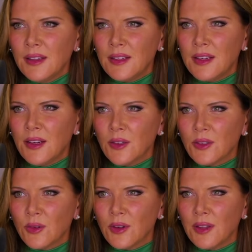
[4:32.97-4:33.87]
to hear
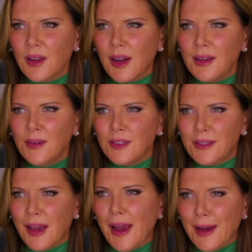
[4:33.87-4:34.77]
sort of the
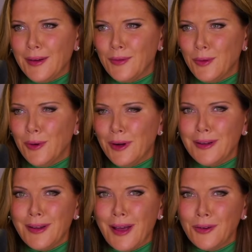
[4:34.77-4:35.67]
naivete, if you would,
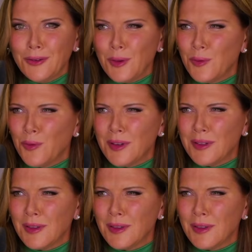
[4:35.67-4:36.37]
in Donald Trump's voice.